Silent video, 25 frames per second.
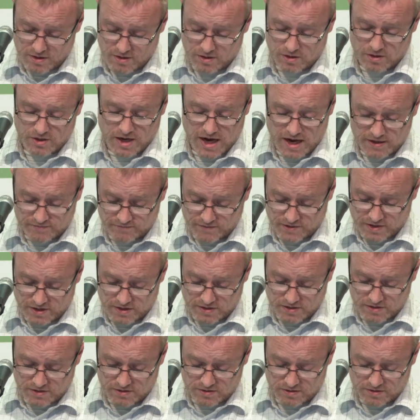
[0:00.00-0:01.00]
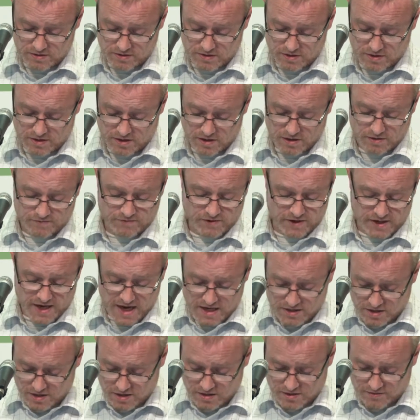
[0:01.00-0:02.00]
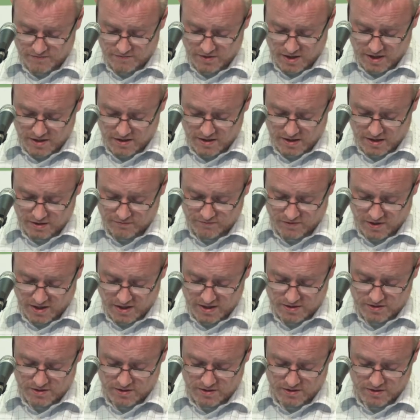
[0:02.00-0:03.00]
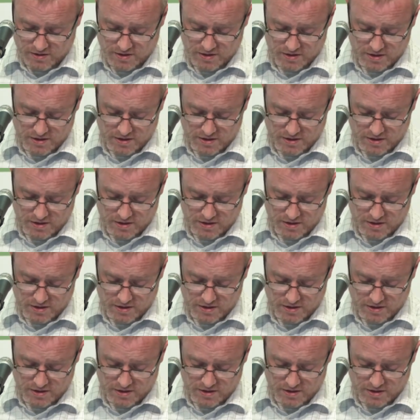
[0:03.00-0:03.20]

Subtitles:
her advocate, her financial advisor,